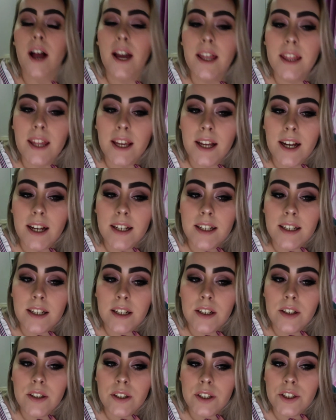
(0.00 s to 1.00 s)
think I did a
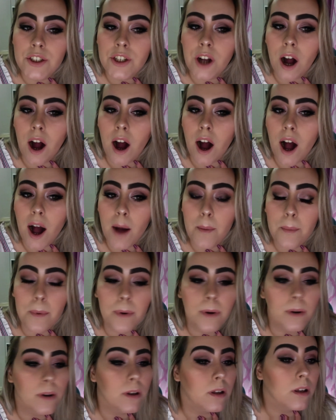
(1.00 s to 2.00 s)
good job.
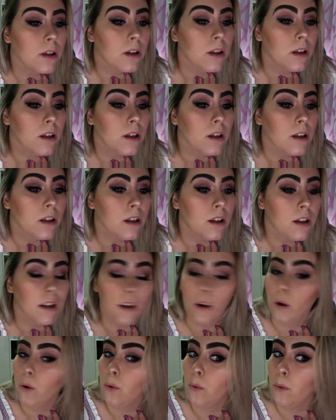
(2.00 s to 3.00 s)

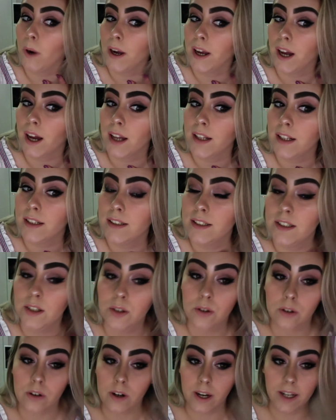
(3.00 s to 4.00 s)
Oh, I did a
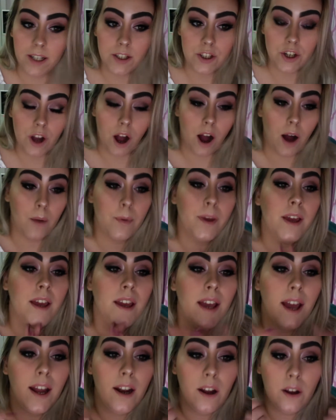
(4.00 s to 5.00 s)
great job.
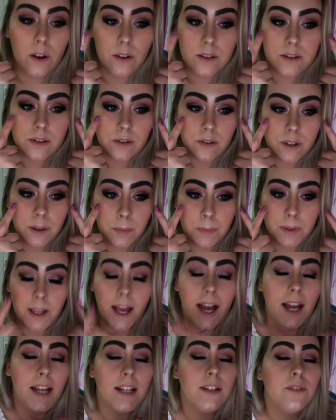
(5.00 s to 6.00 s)
And I also
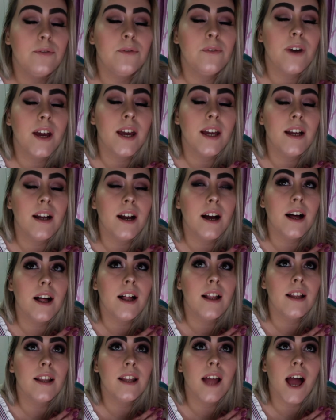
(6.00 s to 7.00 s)
applied fake
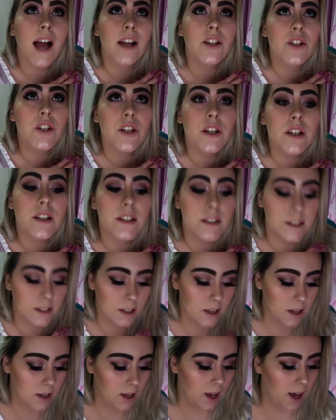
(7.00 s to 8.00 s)
lashes.
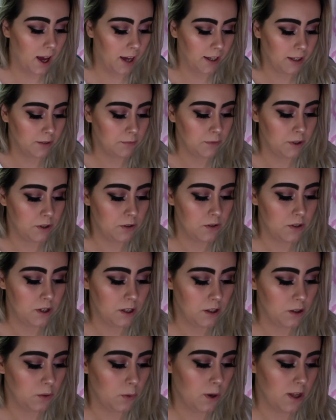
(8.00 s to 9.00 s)
I am
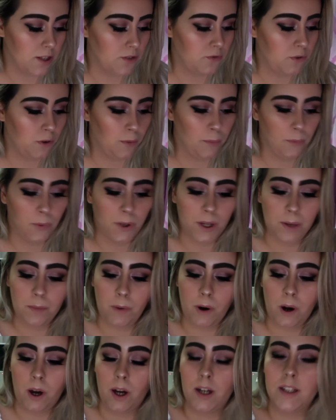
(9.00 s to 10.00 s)
using the ones from
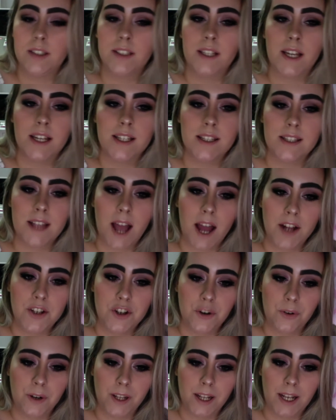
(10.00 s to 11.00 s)
Primark, the
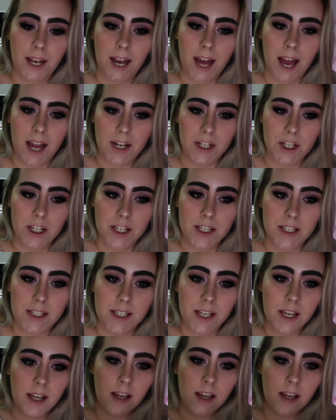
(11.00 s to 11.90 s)
exaggerate lashes.